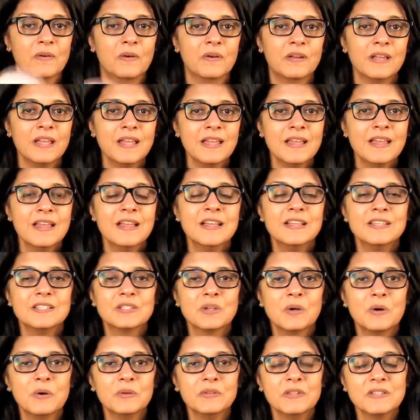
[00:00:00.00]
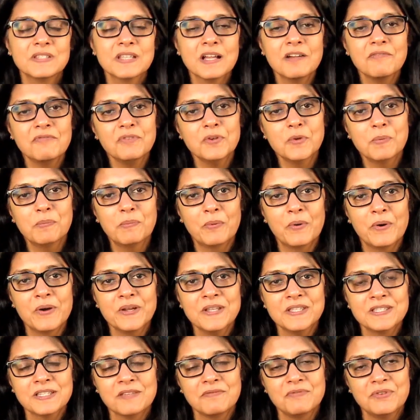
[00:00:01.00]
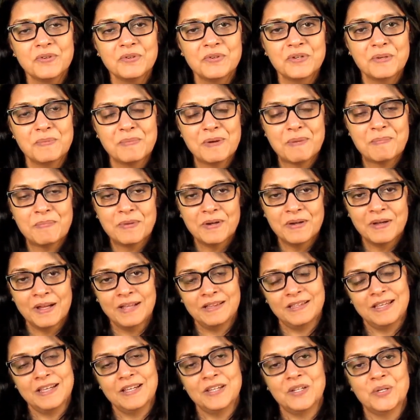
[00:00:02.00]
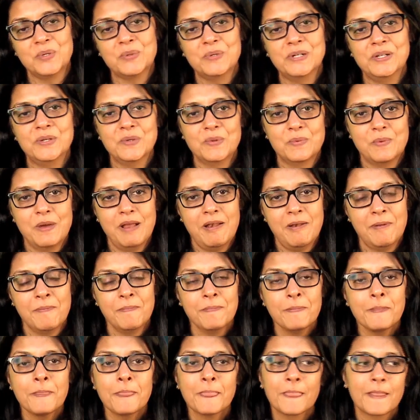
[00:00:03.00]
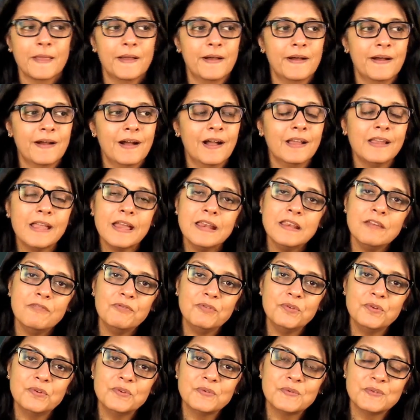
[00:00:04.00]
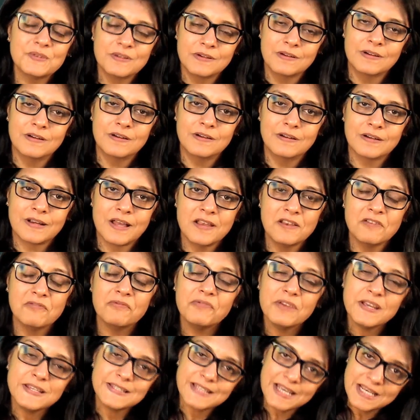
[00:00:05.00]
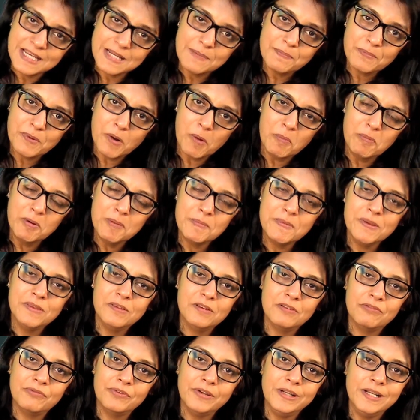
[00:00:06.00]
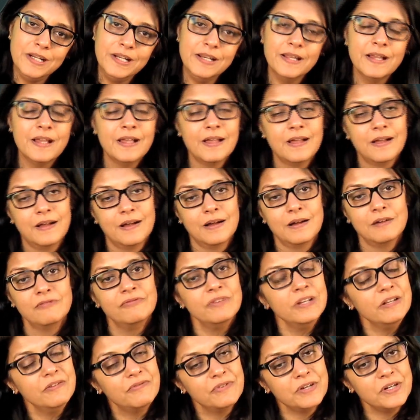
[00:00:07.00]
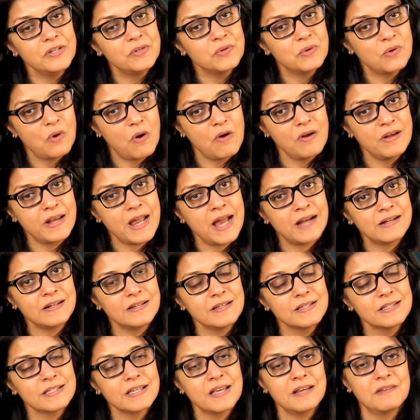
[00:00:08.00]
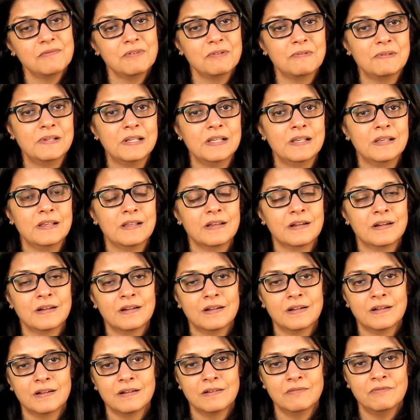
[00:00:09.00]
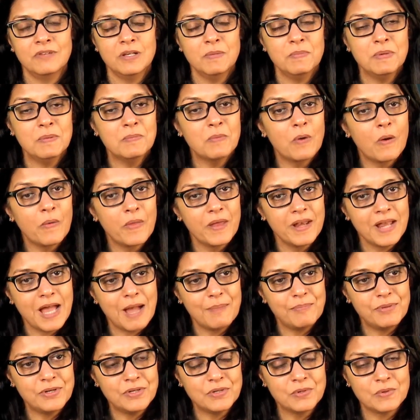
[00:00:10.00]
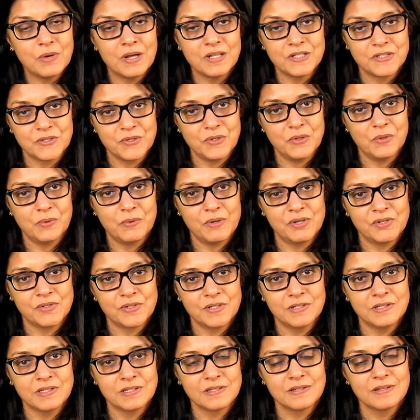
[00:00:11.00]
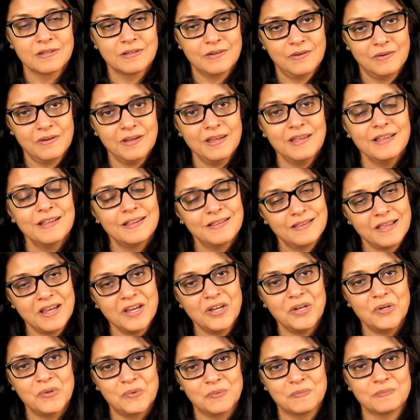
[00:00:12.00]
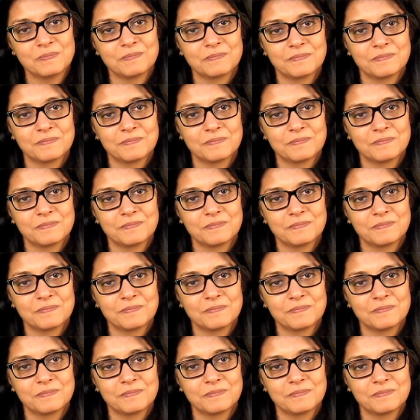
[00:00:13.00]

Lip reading: Okay. So, these are a few points, if you remember, I think you will do well. Again, if you kind of face any problem in the field, feel free to contact us and we will be more than happy to answer your questions. Okay. Thank you.